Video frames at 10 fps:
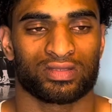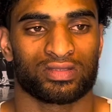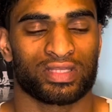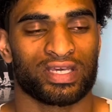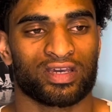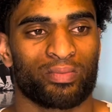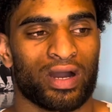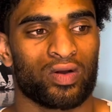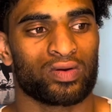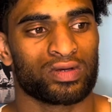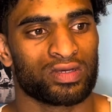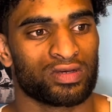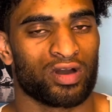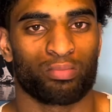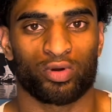Think about
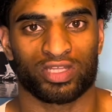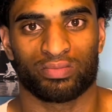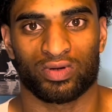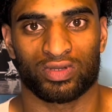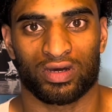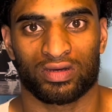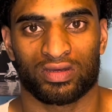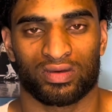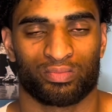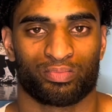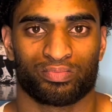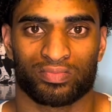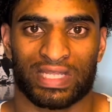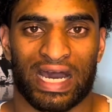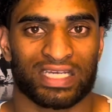a bodybuilder
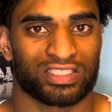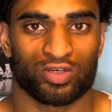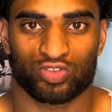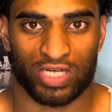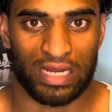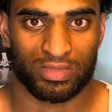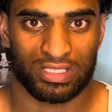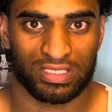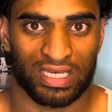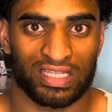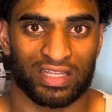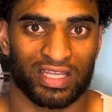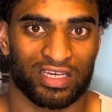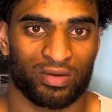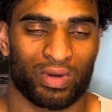that has no traps, and then
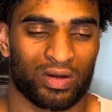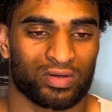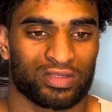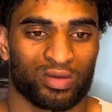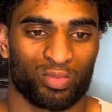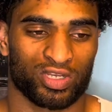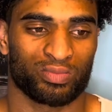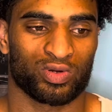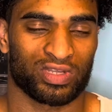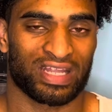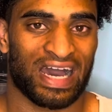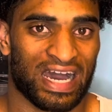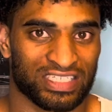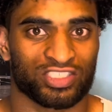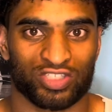think about the bodybuilder that
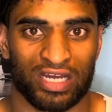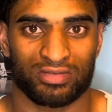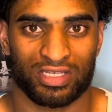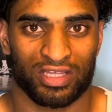has traps.